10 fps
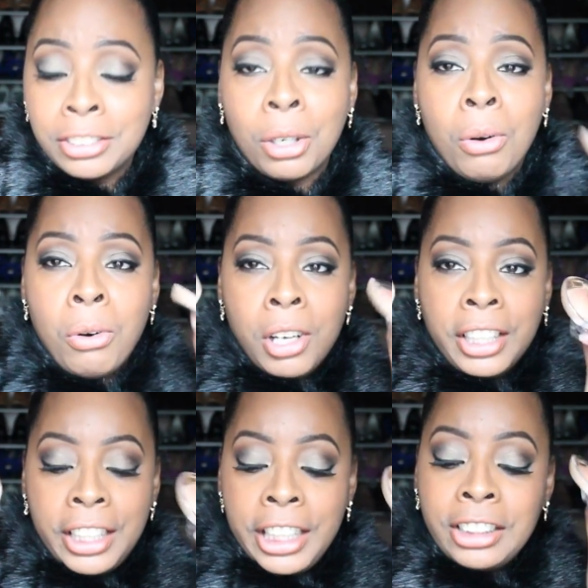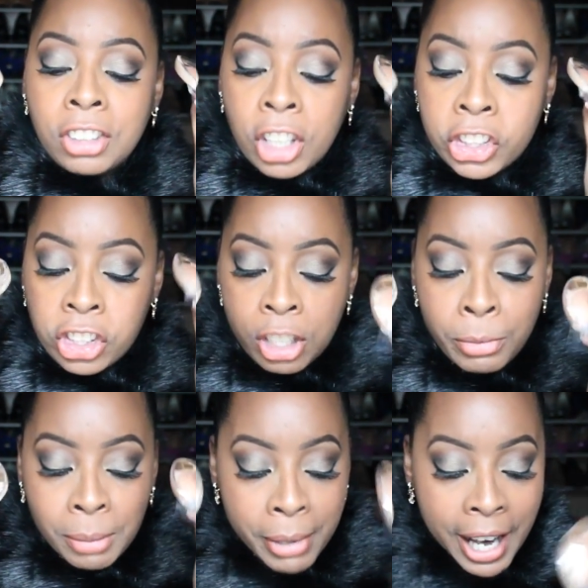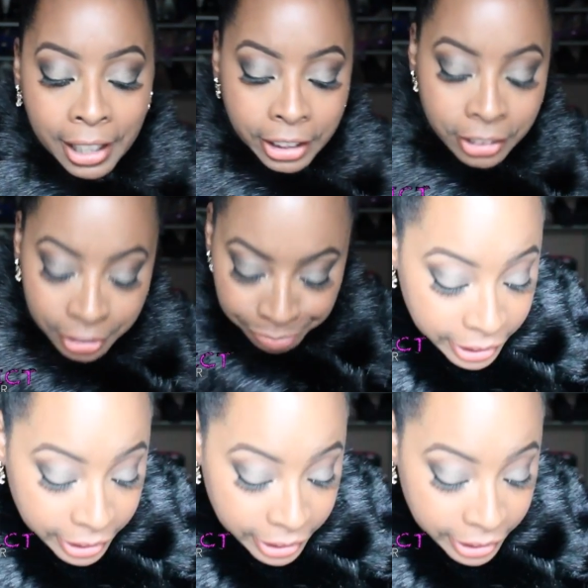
So all of these are shimmered palettes.